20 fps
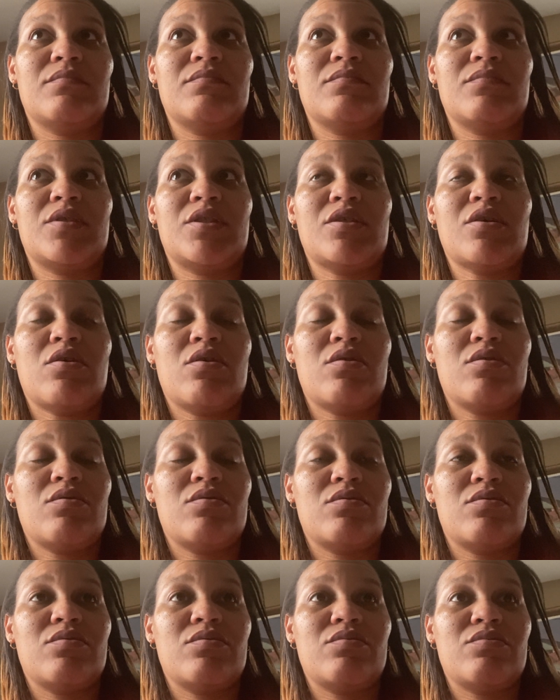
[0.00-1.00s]

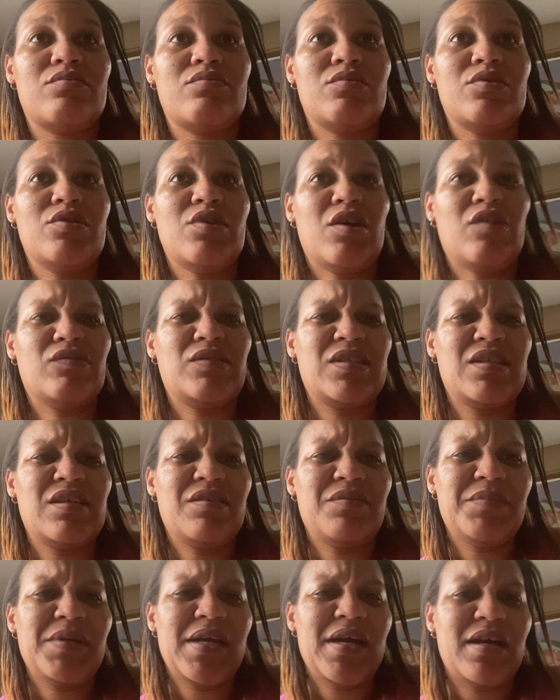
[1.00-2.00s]
so,
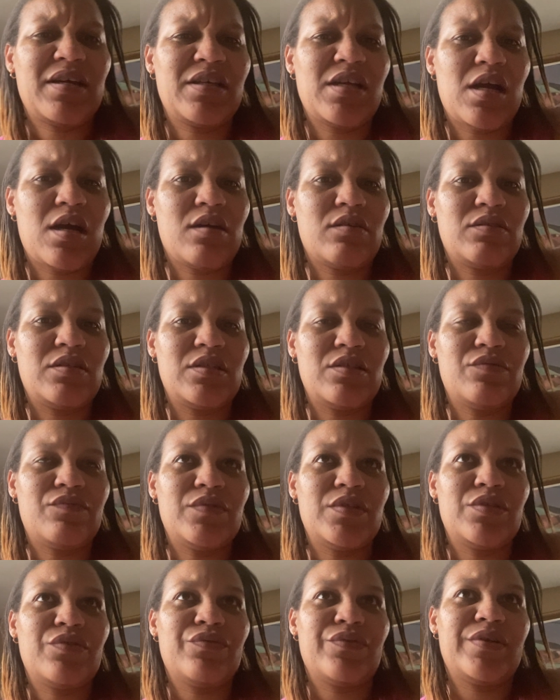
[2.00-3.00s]
tell me how y'all deal
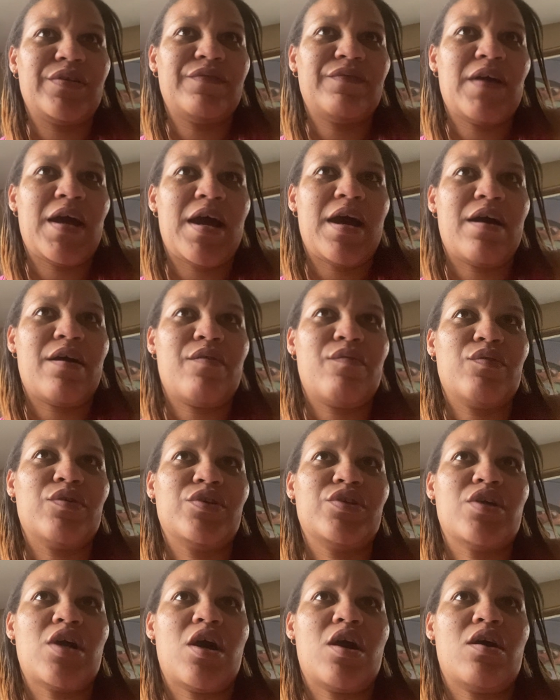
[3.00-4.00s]
with grief. How are
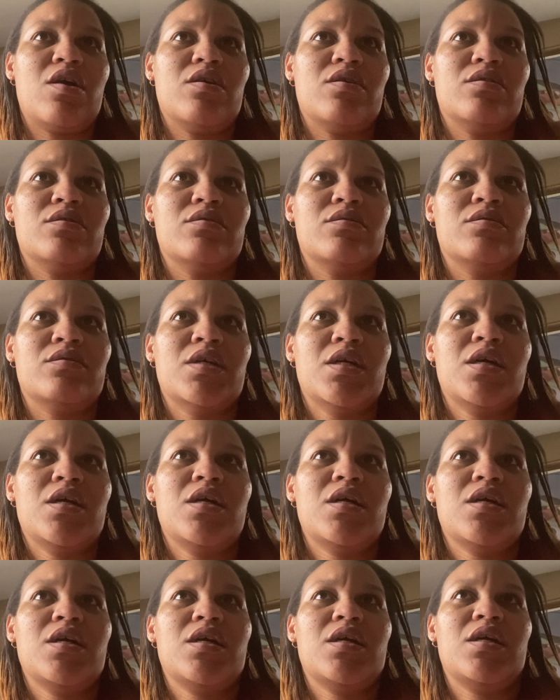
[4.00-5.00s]
y'all
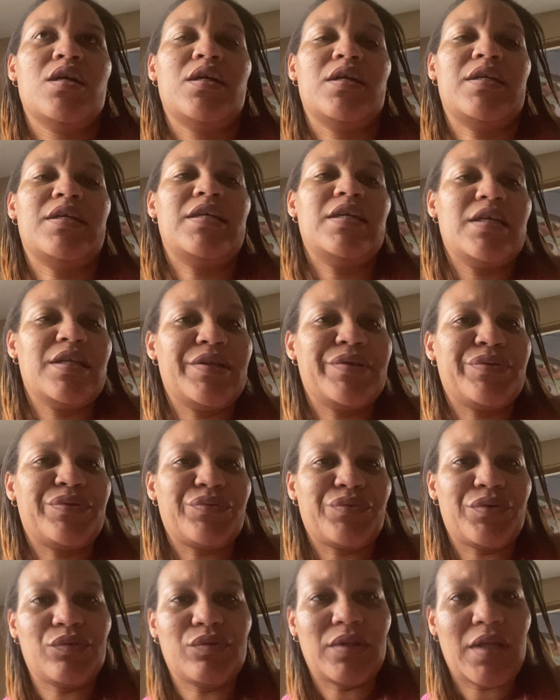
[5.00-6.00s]
getting
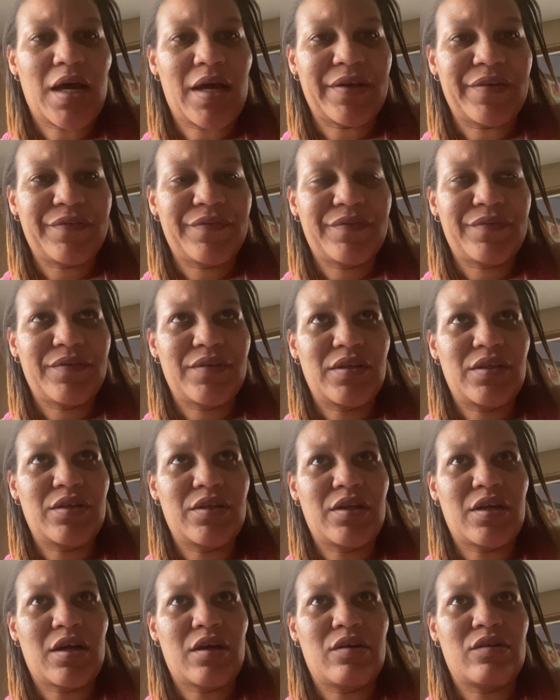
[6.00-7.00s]
through life?
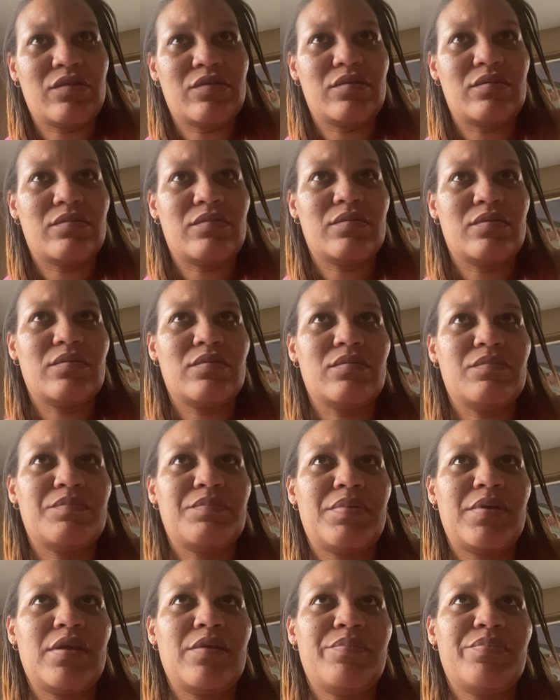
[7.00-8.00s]

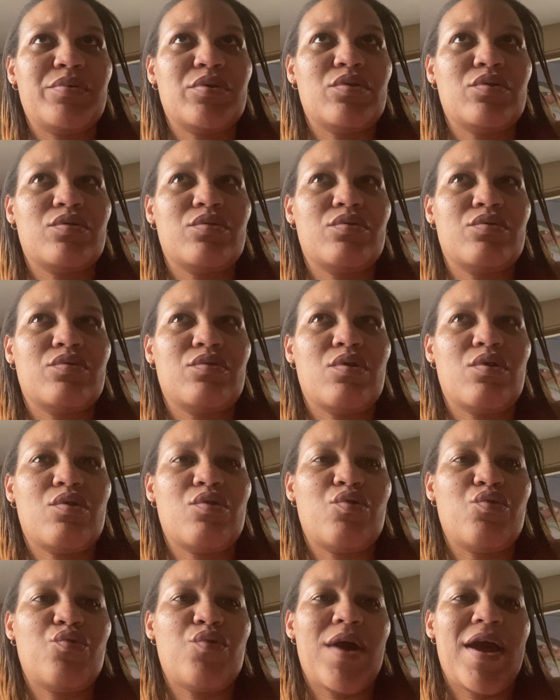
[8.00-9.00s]
People
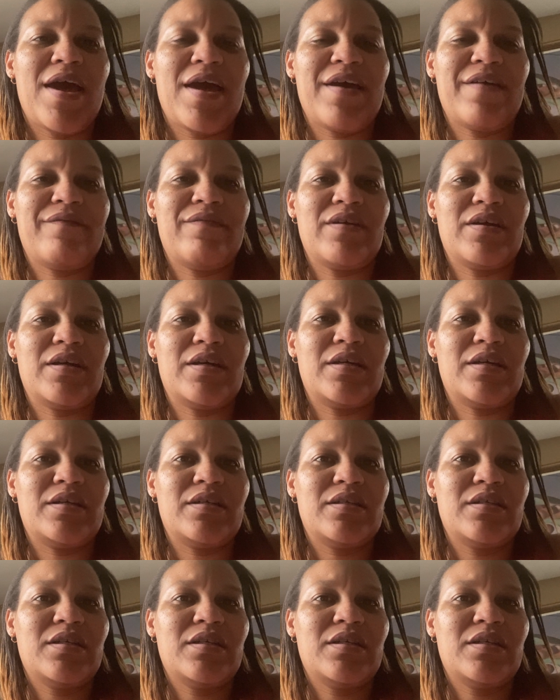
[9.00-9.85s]
who haven't